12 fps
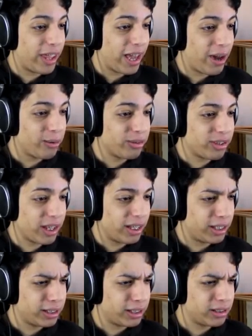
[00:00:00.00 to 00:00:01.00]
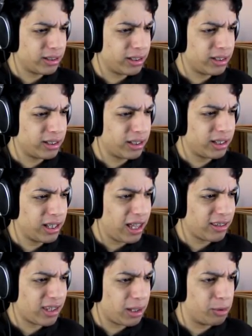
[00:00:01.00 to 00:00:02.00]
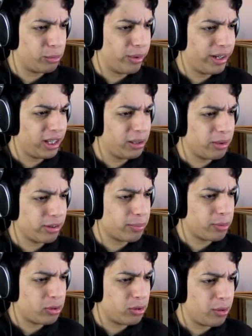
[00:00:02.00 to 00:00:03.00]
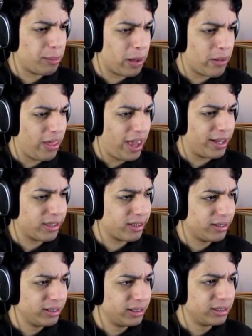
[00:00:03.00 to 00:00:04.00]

the house and glass table. What the hell am I supposed to do about that?